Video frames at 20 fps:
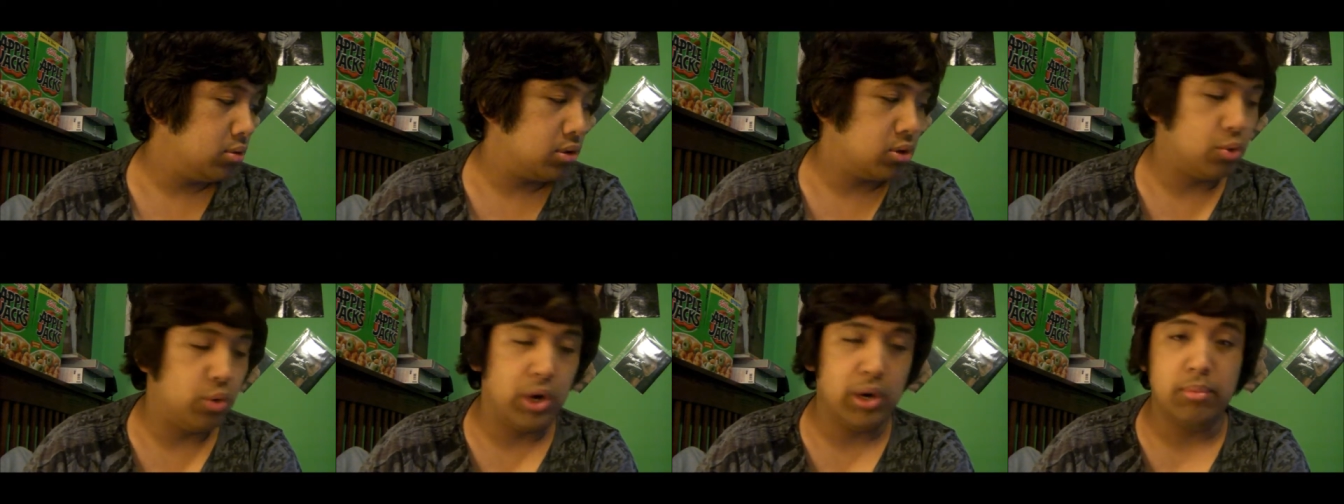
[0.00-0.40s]

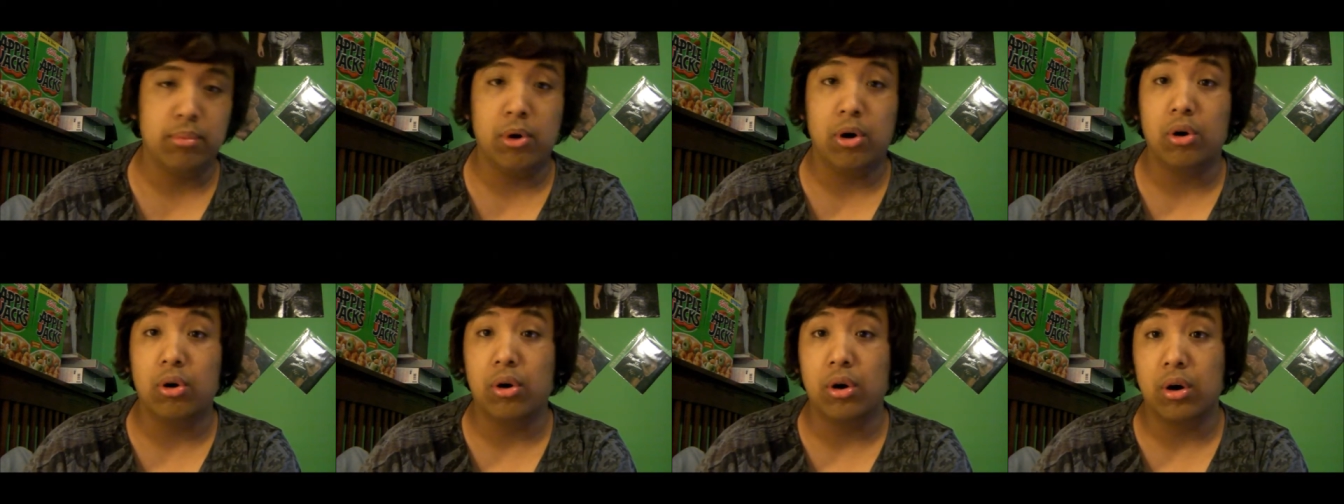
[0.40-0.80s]
Quinn
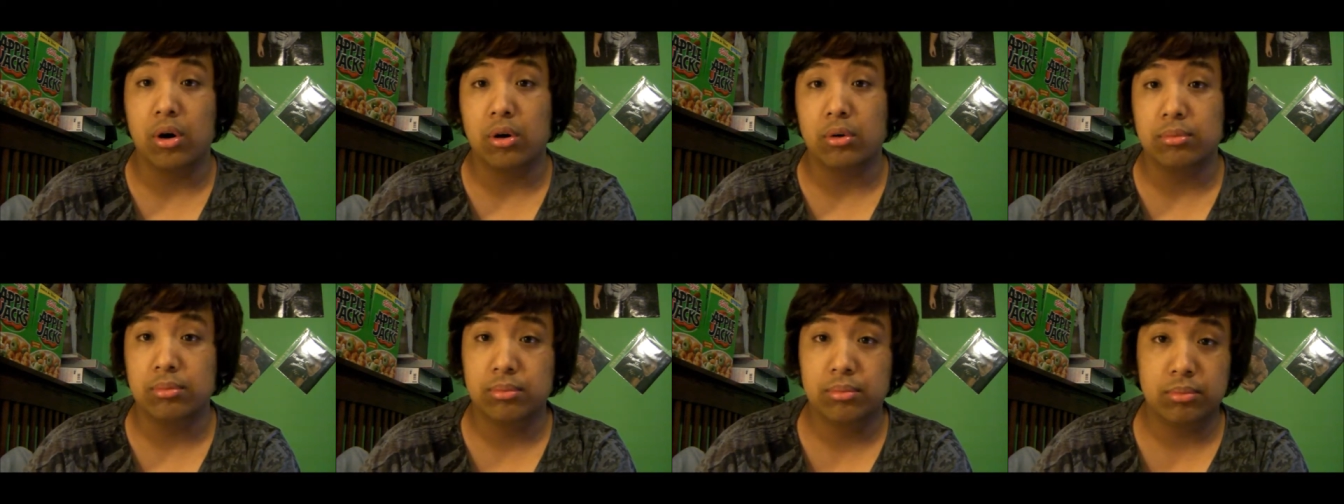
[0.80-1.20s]

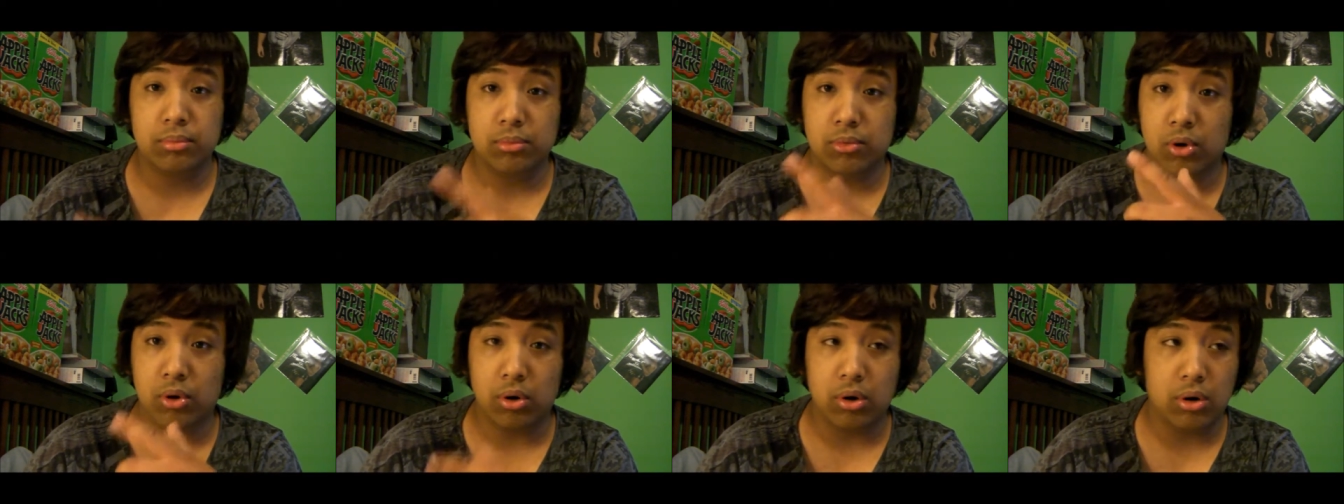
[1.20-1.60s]
Mulhern
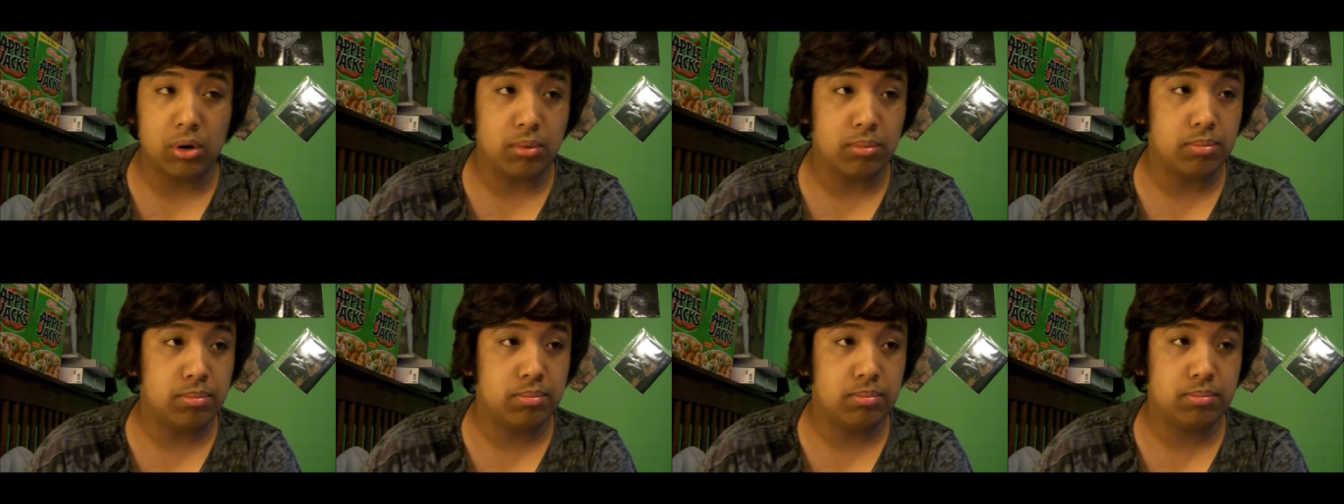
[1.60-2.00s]

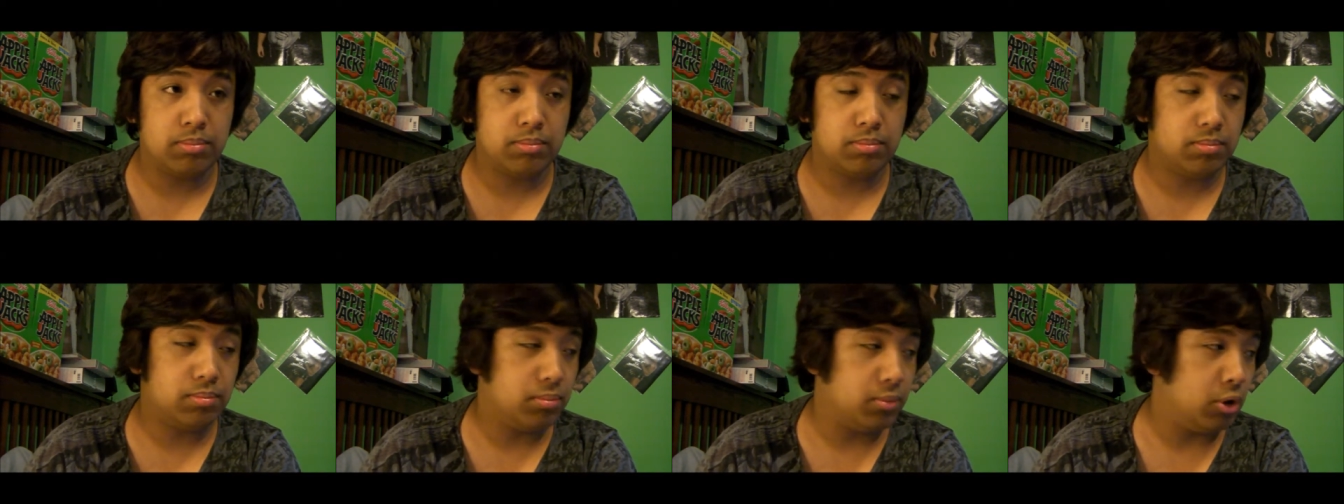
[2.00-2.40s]
or
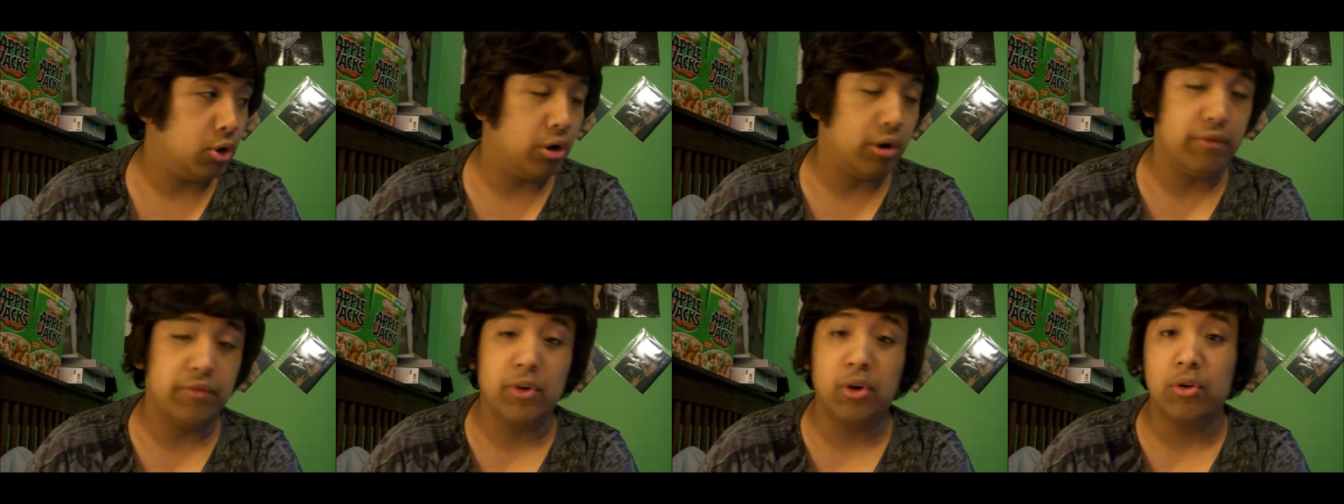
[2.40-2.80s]

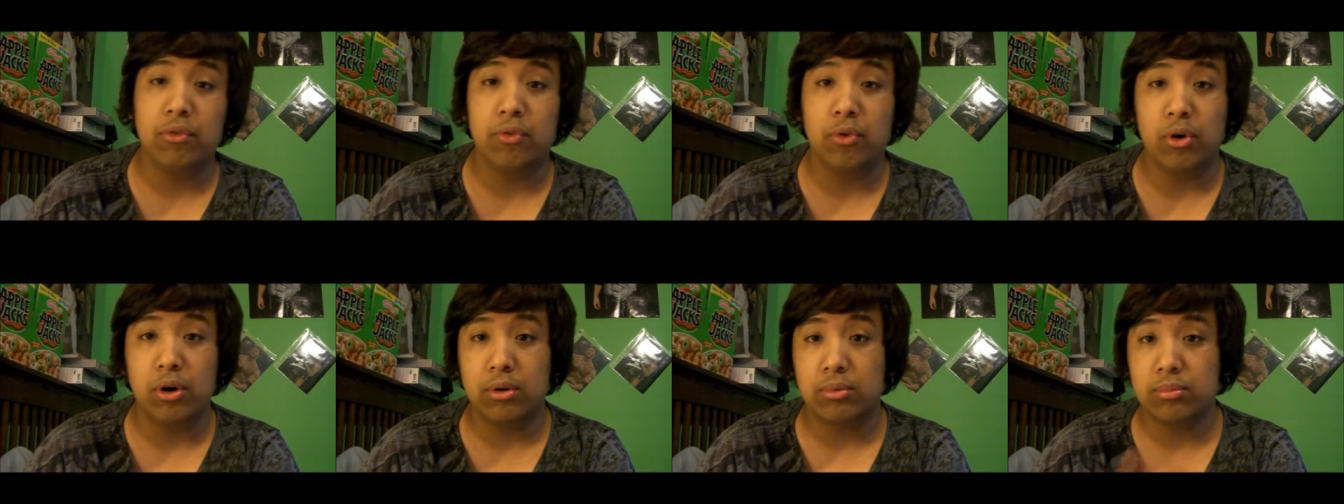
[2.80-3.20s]
Yuri
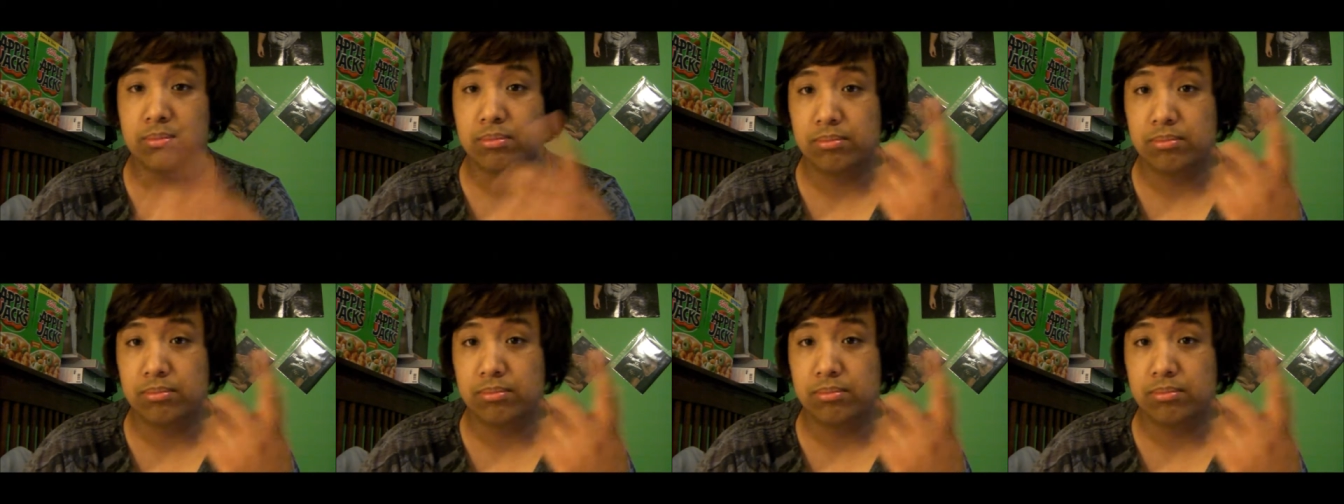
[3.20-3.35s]
Villafort